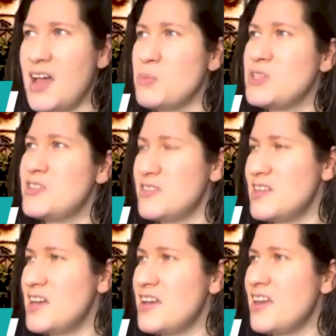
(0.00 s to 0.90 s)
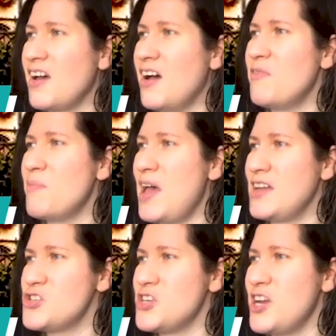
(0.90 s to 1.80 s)
was thinking of
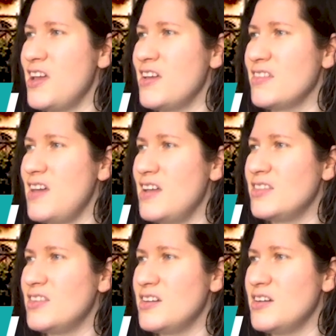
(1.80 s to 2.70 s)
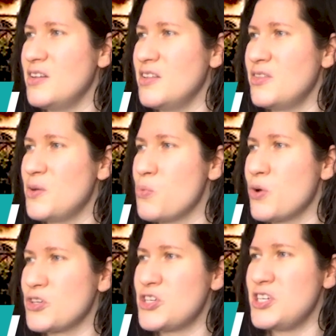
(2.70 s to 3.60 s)
mentioning that the the
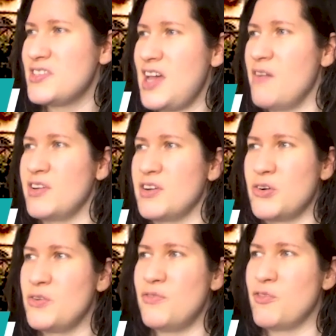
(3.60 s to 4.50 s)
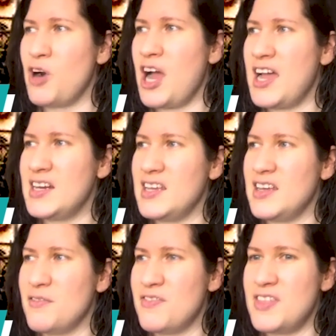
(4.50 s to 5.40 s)
worksheets have a good variety
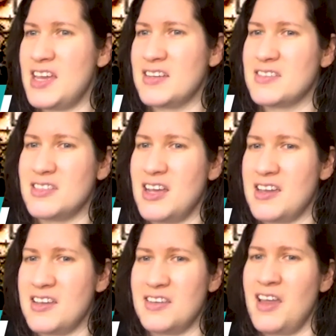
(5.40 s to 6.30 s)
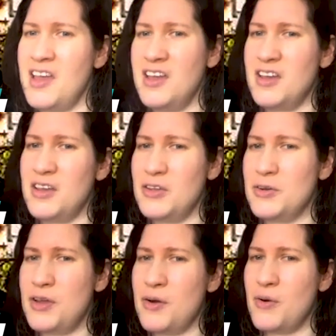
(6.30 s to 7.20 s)
of things like you
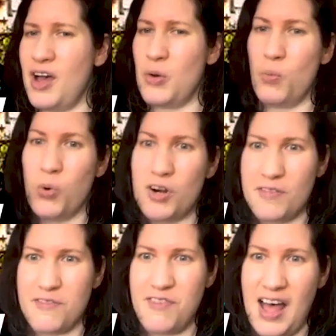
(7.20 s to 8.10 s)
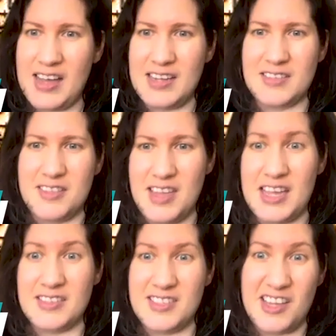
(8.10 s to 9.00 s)
know uh, word finds and
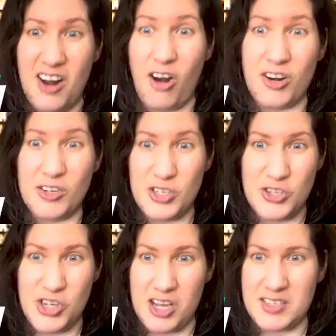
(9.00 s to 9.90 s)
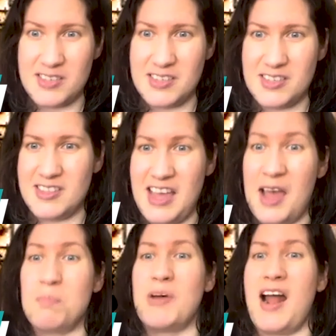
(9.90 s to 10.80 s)
things that aren't just
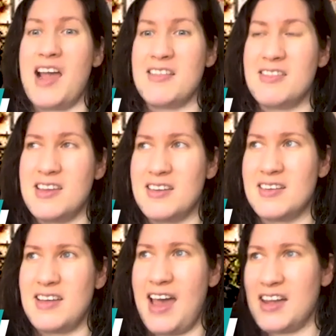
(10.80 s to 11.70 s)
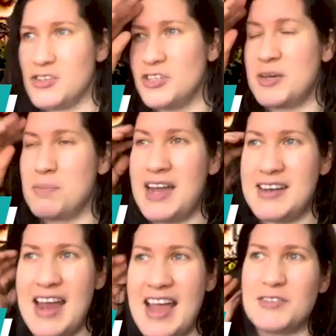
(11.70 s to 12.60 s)
that but i think actually my
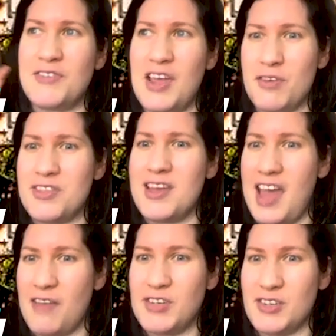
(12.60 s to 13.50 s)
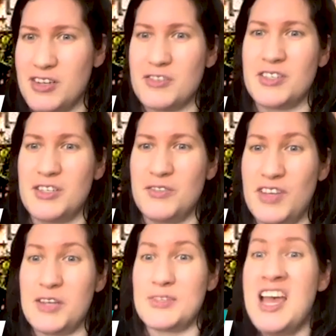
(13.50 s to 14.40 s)
next favorite thing after kerstin's videos